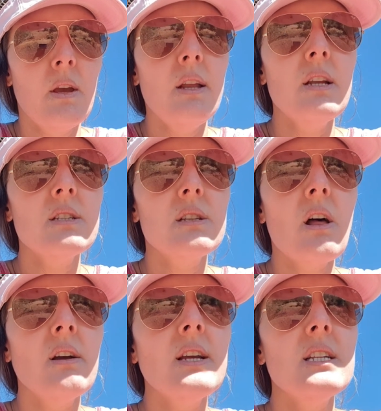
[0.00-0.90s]
And as
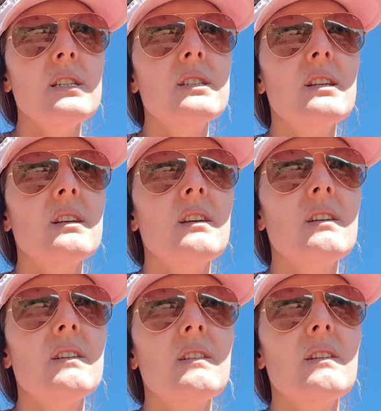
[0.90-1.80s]
long as
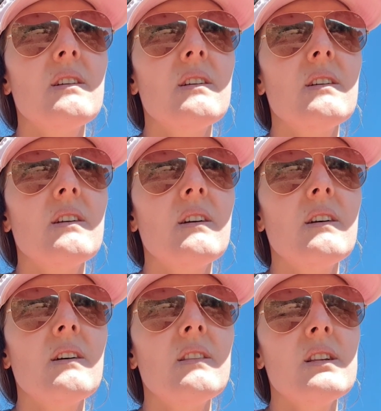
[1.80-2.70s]

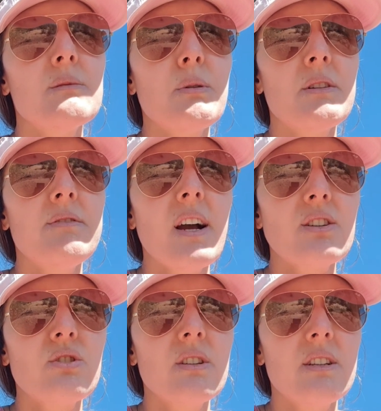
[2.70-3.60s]
this
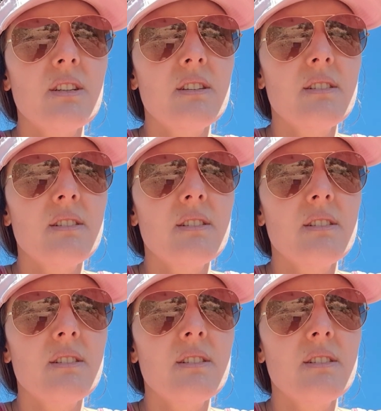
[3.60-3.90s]
perfection